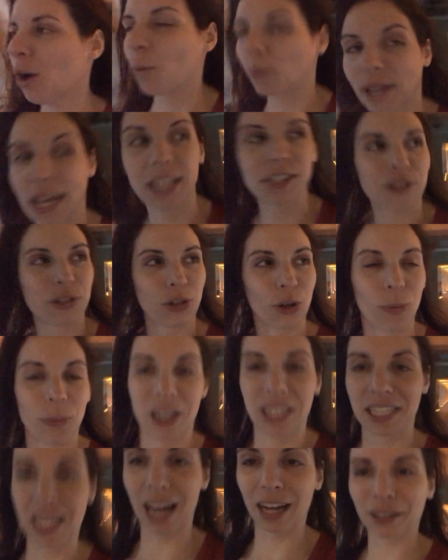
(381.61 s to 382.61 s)
We ate so
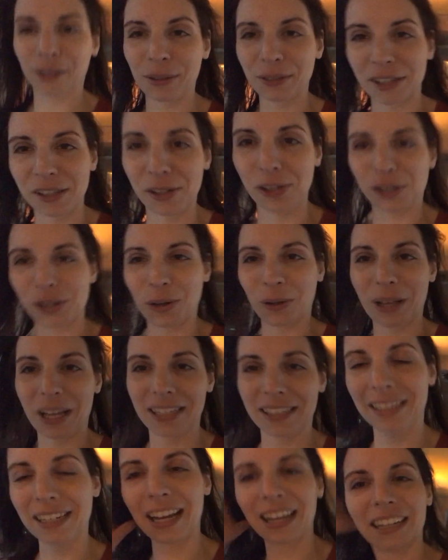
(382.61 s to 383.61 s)
many tacos in the show
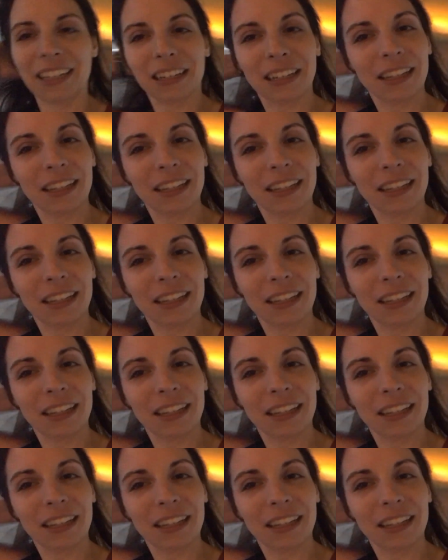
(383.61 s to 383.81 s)
last night.